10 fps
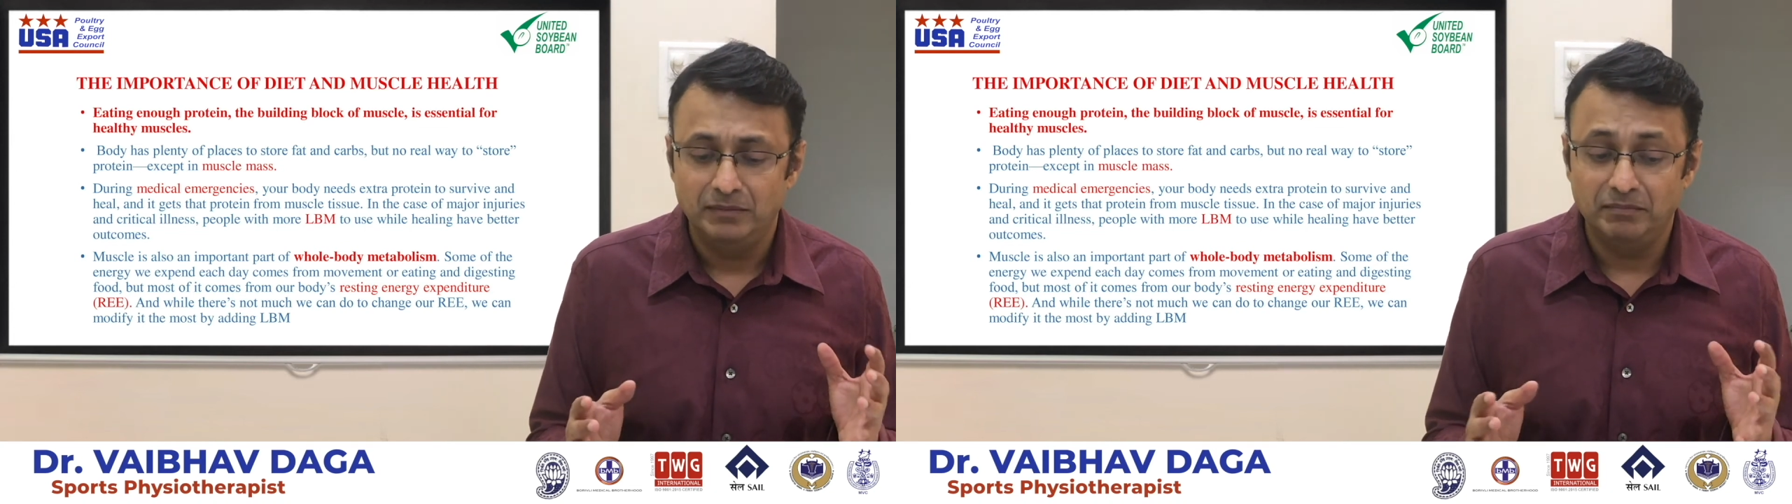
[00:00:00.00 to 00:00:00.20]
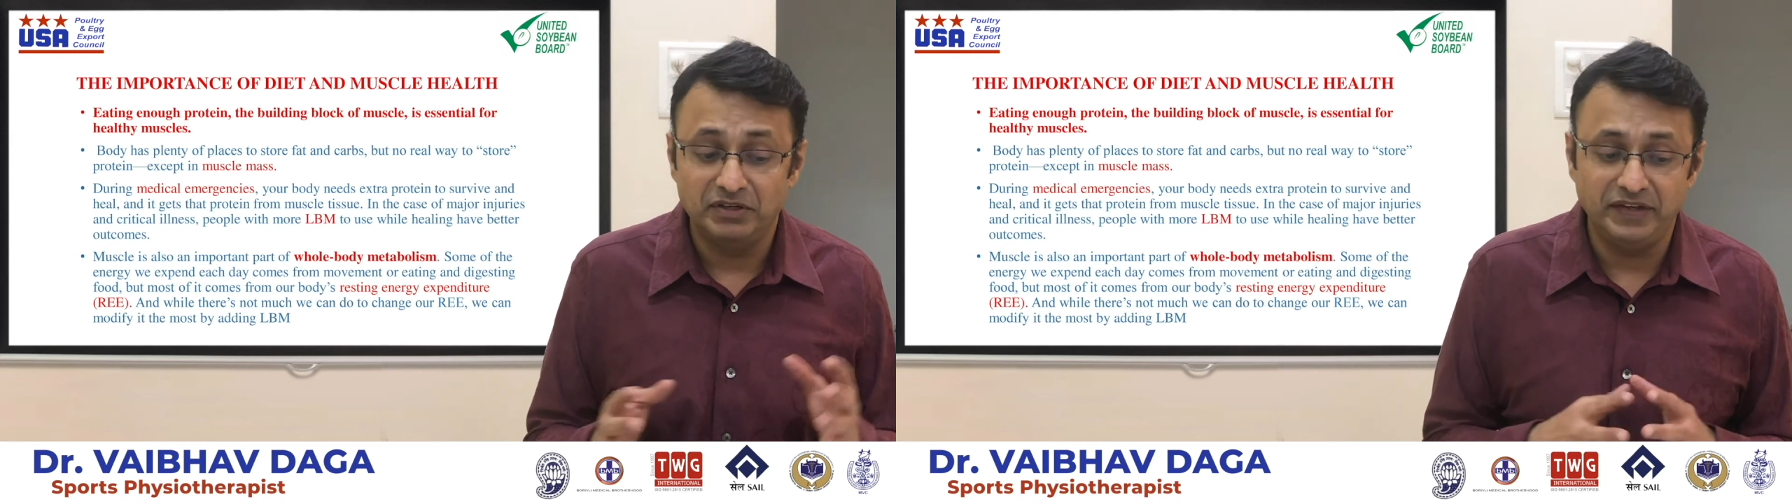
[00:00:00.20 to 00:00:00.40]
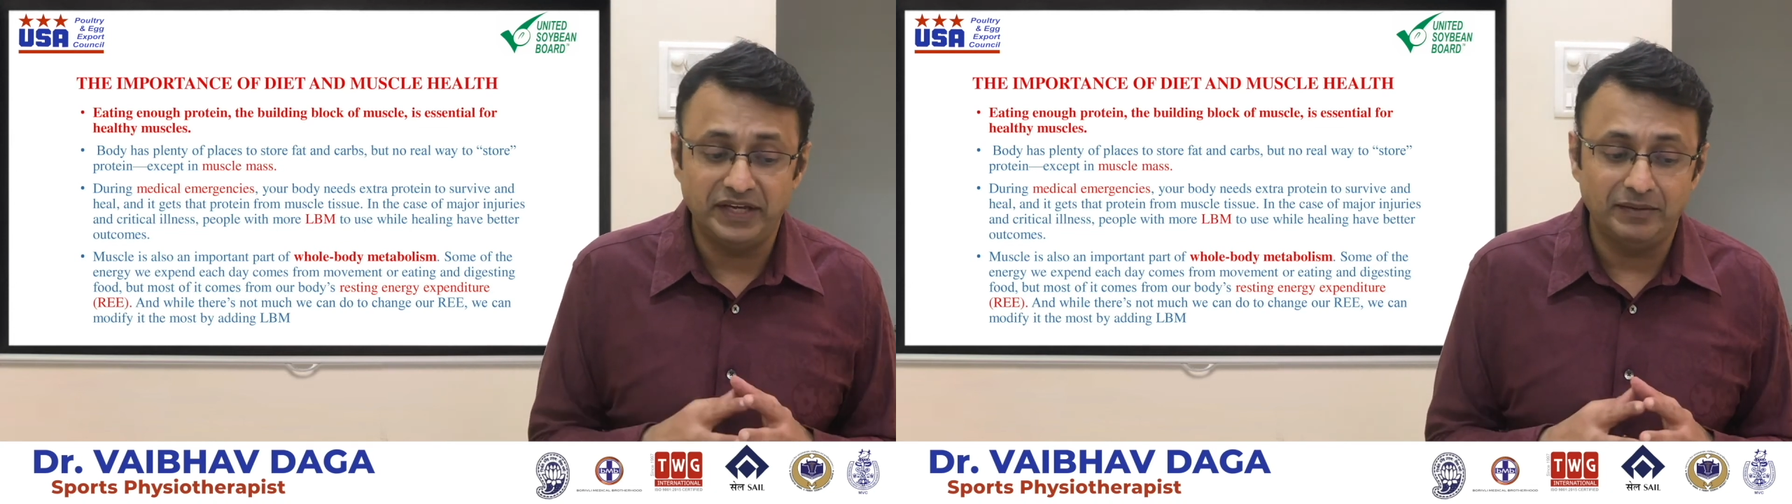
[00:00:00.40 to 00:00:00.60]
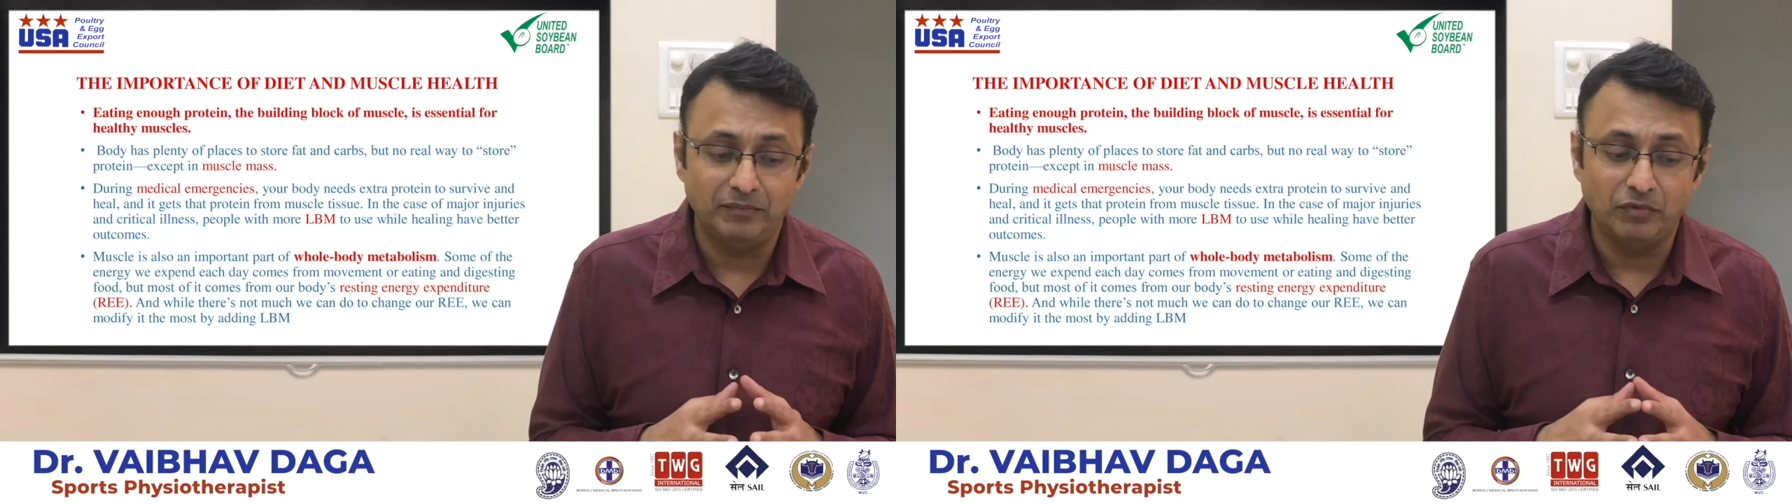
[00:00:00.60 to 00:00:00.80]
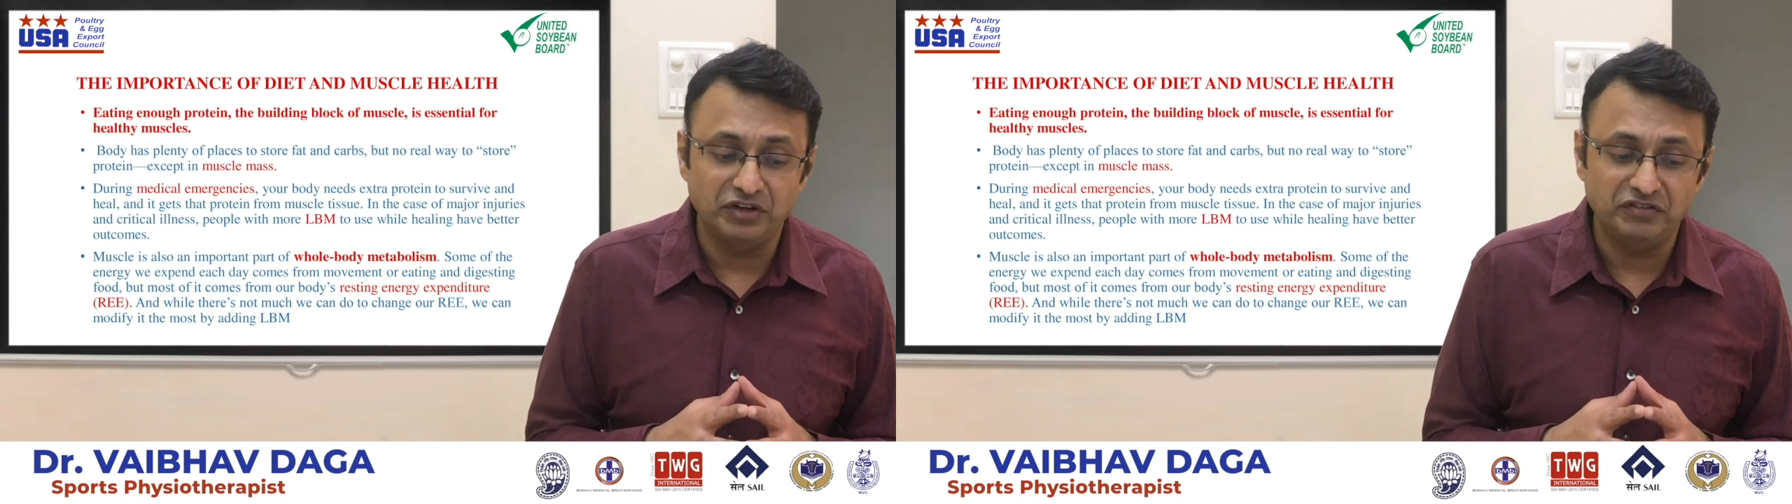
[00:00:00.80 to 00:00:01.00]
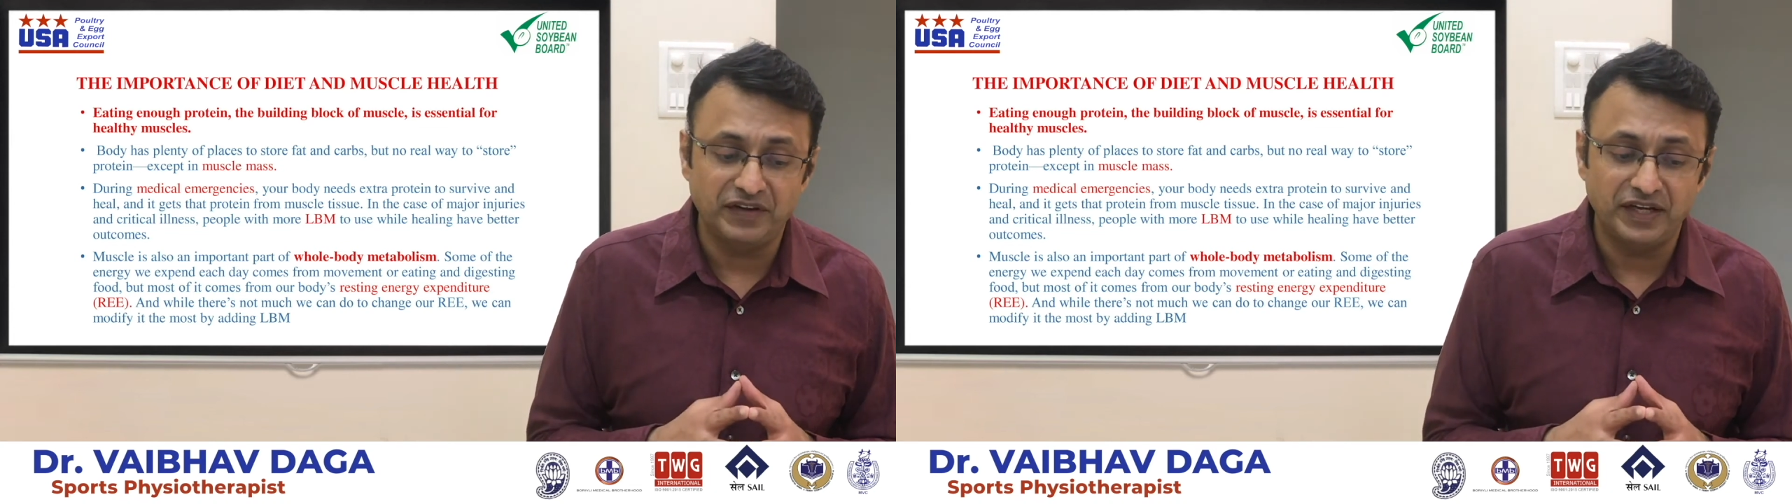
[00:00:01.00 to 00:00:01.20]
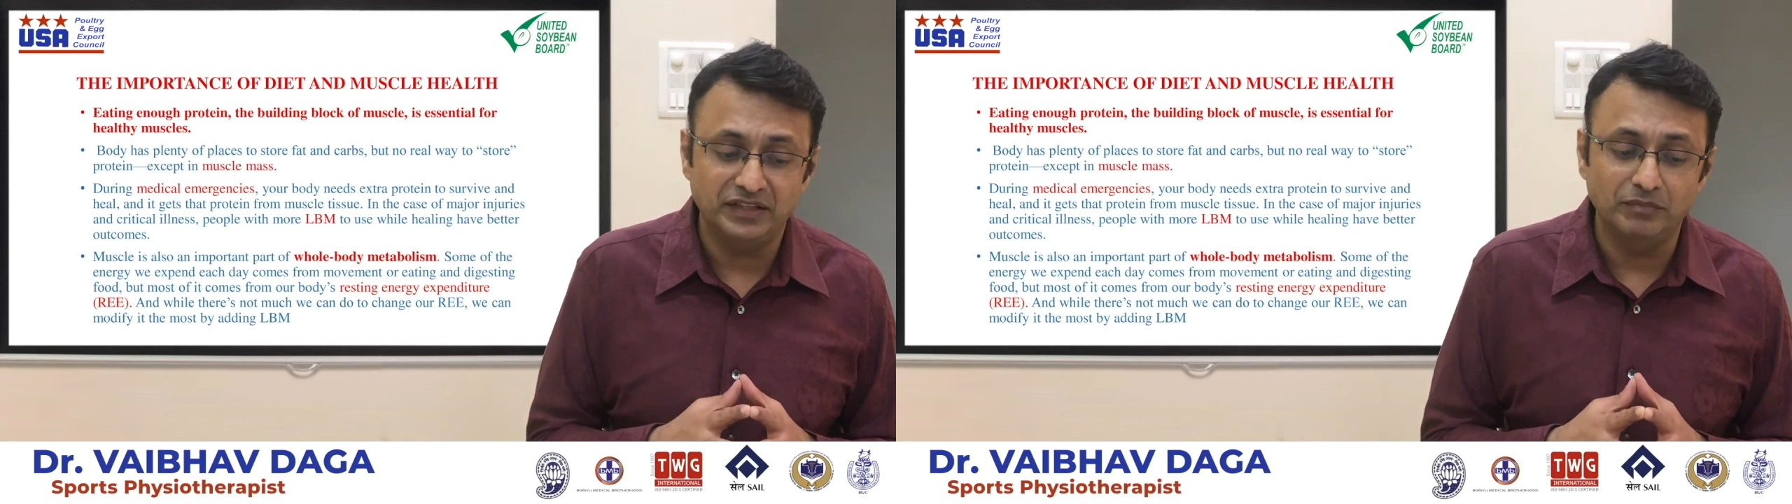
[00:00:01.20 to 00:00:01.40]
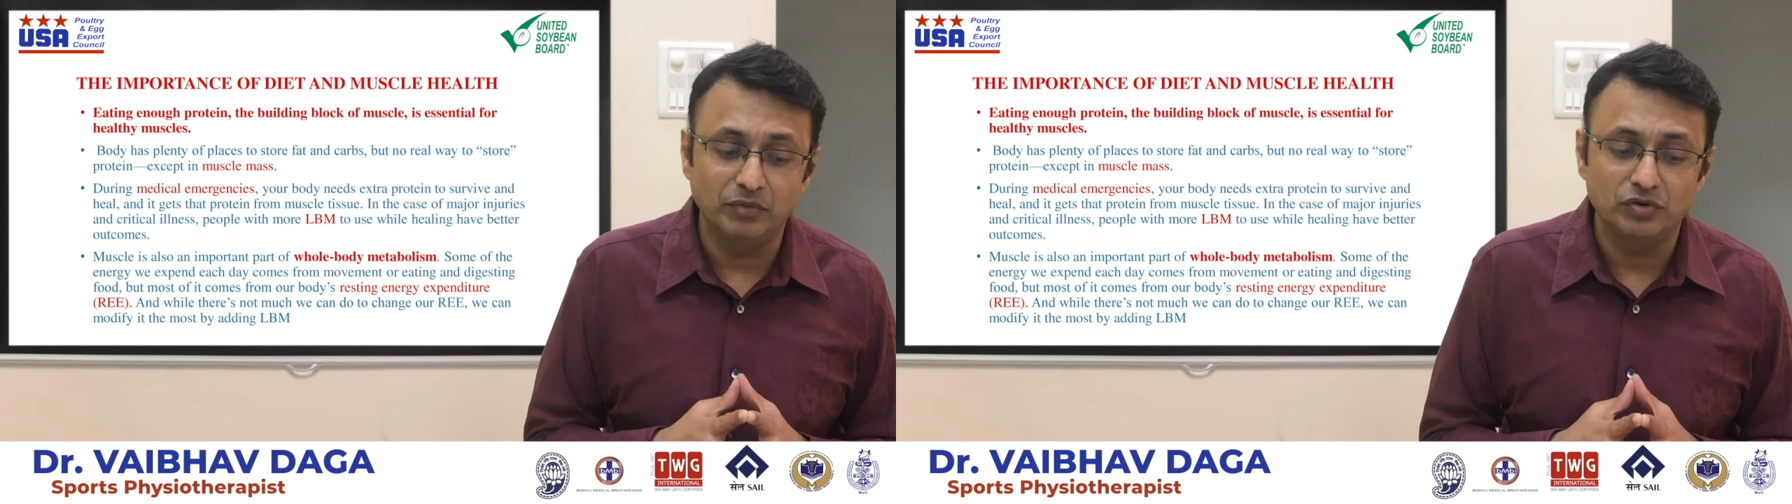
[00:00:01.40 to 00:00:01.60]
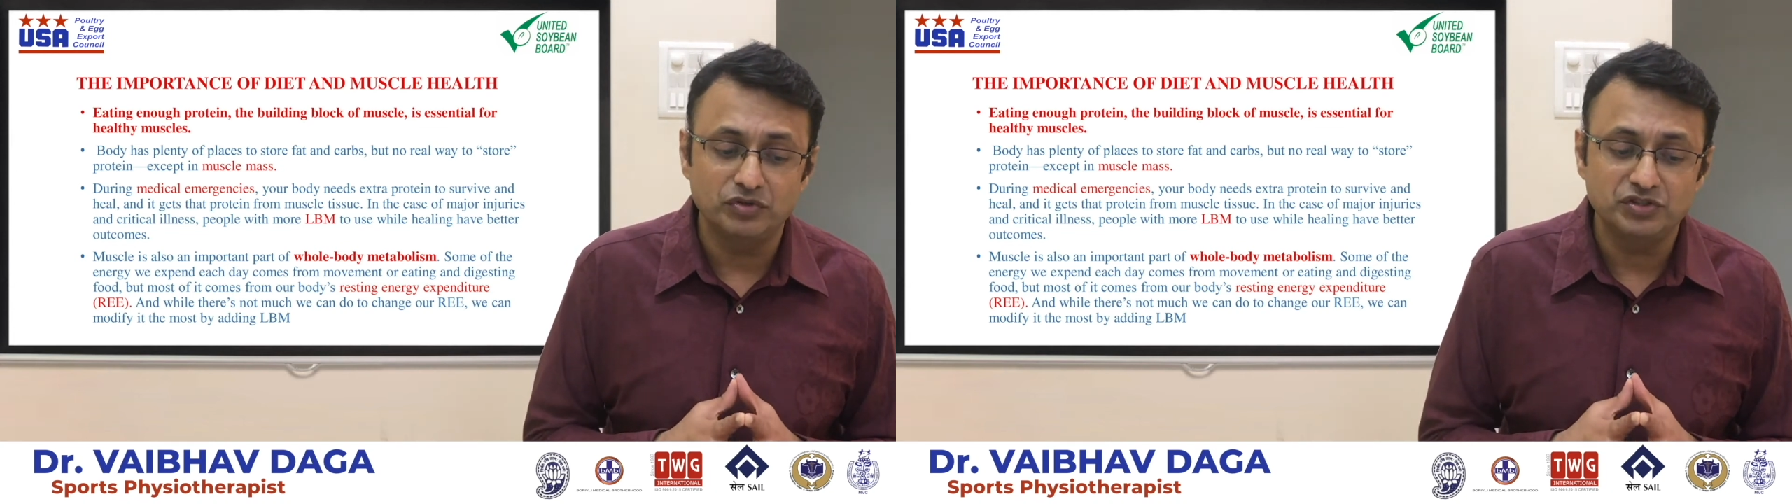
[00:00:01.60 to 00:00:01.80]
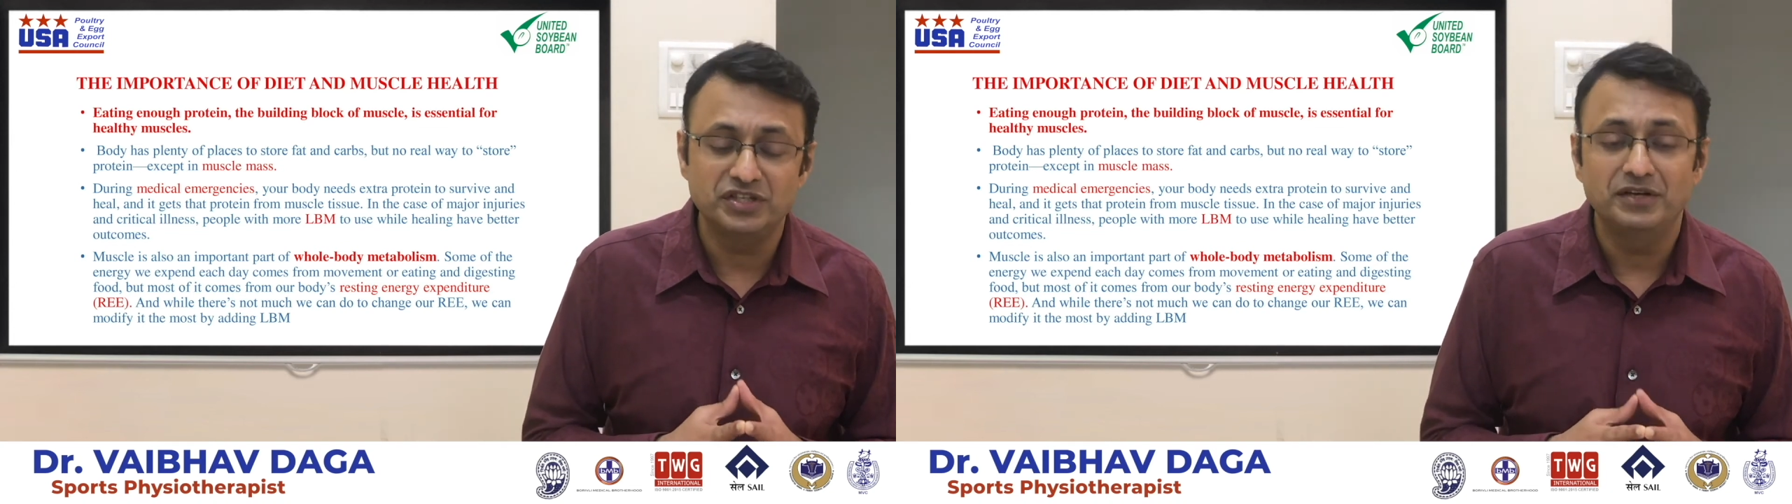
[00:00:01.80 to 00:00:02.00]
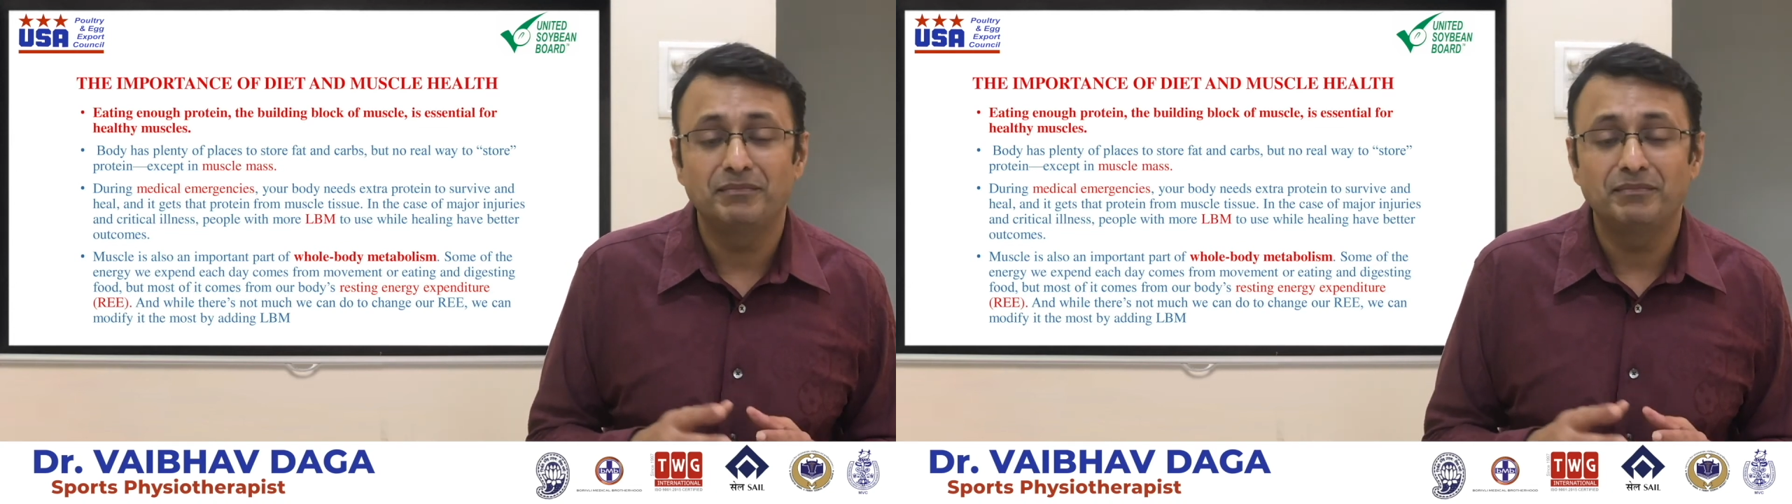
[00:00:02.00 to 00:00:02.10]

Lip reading: but we can modify the most